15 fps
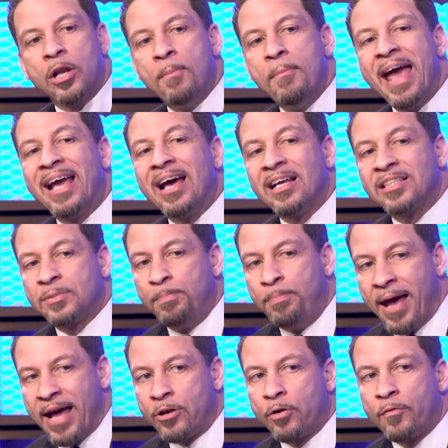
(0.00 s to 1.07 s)
to make us
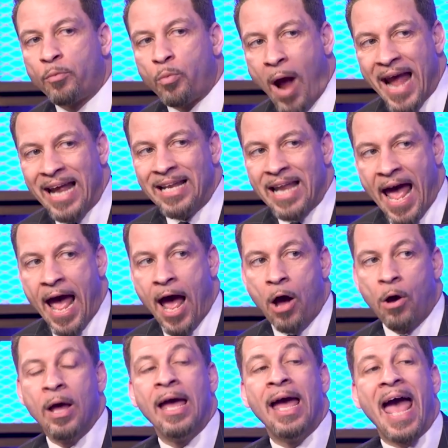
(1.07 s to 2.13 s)
better right
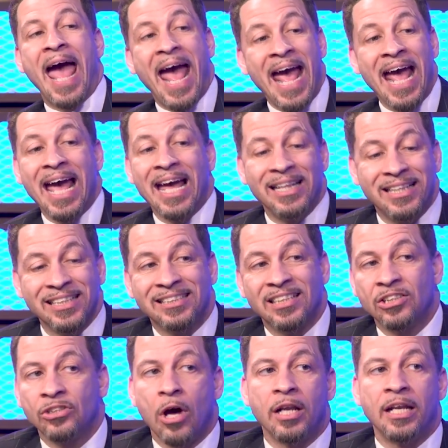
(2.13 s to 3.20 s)
now. And this
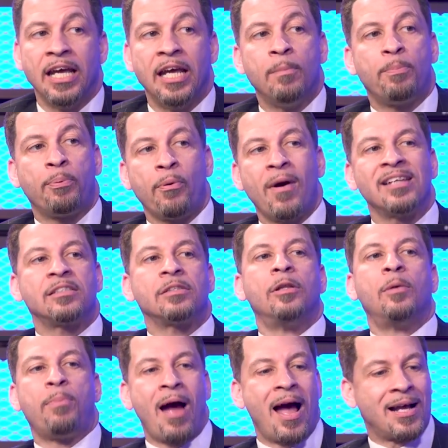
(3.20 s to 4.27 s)
is going to impress
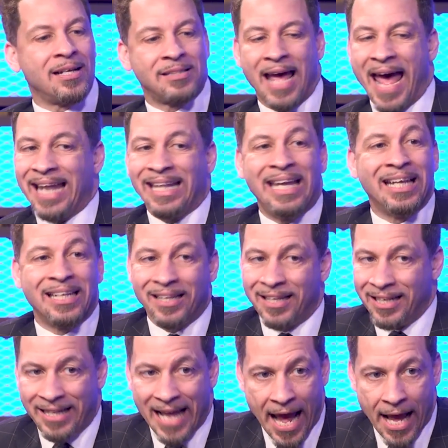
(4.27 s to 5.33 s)
LeBron. Because at the end of
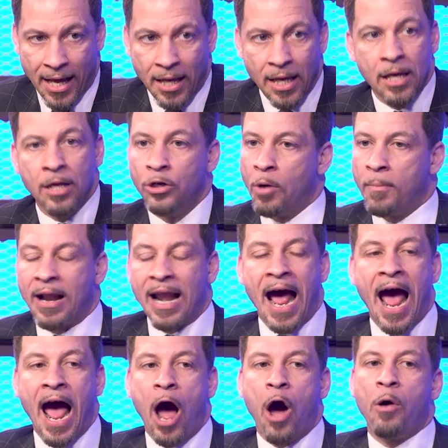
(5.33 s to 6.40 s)
the day, no matter
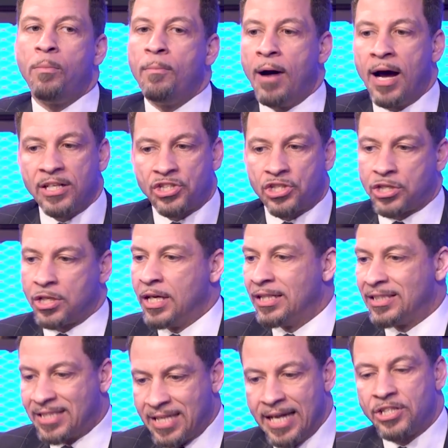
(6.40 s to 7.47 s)
how much
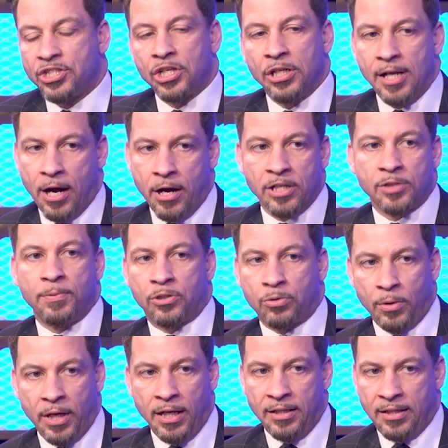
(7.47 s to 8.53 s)
tension there is
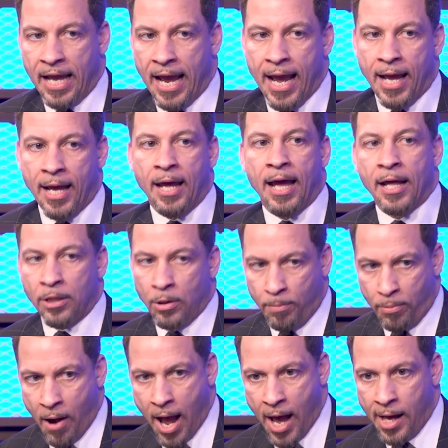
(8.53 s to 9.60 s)
between Dan and
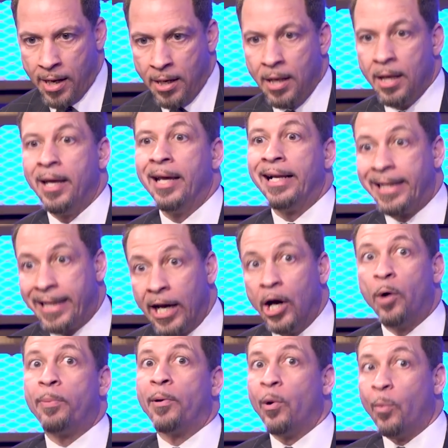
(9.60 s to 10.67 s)
LeBron,
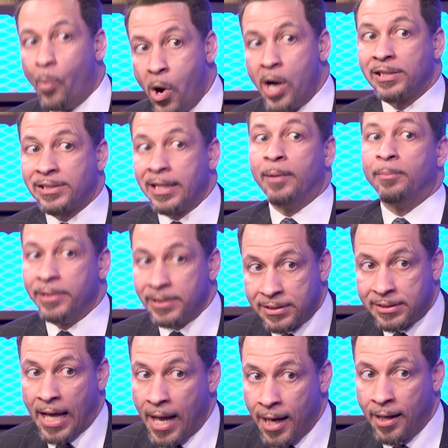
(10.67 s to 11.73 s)
Gilbert wants him to
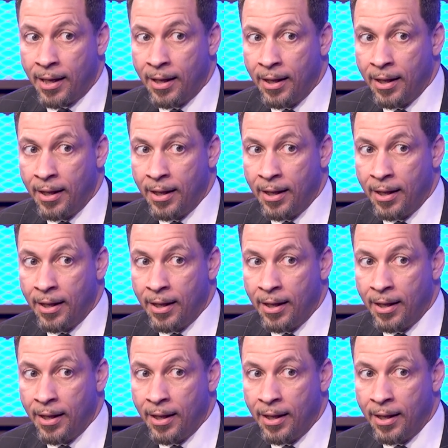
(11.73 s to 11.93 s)
stay.